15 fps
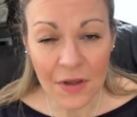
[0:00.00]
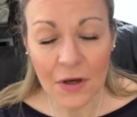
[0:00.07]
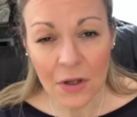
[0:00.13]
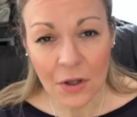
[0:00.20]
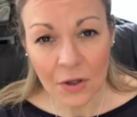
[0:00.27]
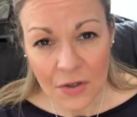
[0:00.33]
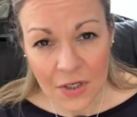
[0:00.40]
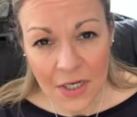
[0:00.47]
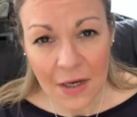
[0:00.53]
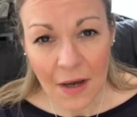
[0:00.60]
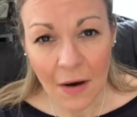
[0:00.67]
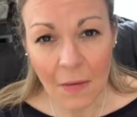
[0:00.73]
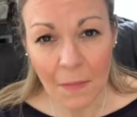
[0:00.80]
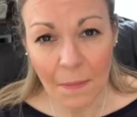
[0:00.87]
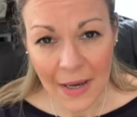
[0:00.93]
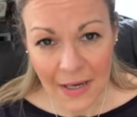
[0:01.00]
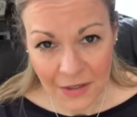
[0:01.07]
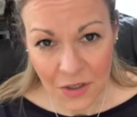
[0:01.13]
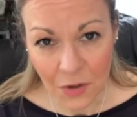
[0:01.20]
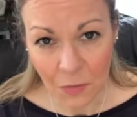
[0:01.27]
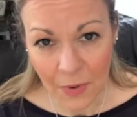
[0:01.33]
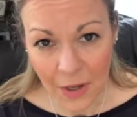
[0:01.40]
including our
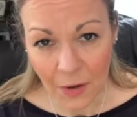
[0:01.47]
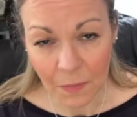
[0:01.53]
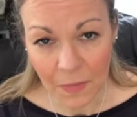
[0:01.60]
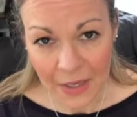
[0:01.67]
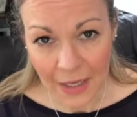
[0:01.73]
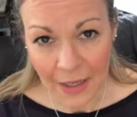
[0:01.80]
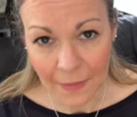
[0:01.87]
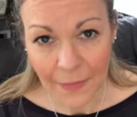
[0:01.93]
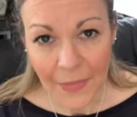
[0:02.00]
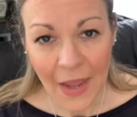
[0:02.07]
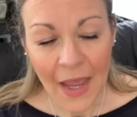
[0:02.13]
mental well being.